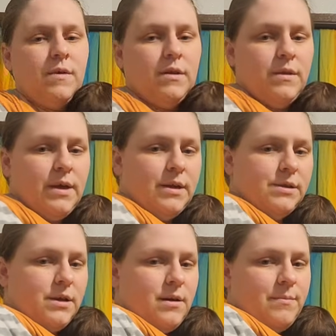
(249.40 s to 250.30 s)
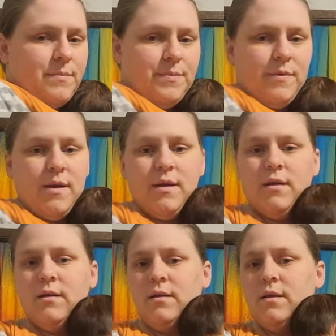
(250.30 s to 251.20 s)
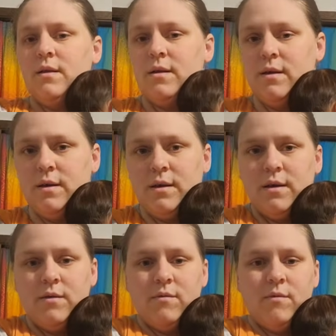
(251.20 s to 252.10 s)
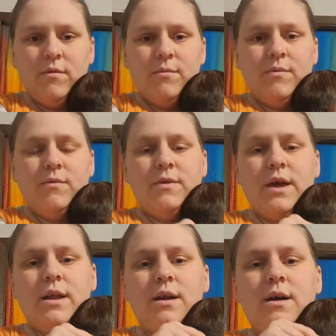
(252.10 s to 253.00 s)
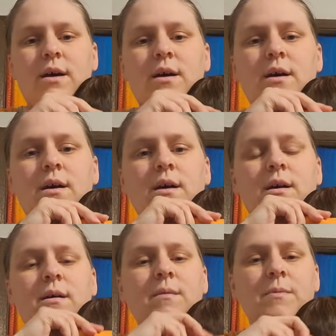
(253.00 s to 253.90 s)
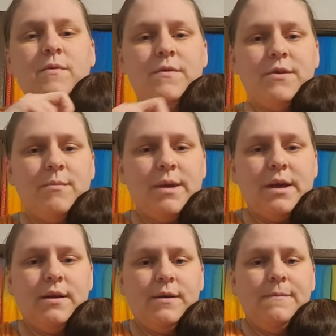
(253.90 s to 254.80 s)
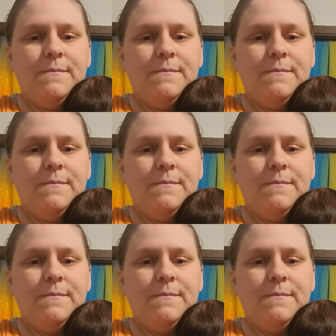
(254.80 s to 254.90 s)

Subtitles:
Find that top rail. Pull that up over their back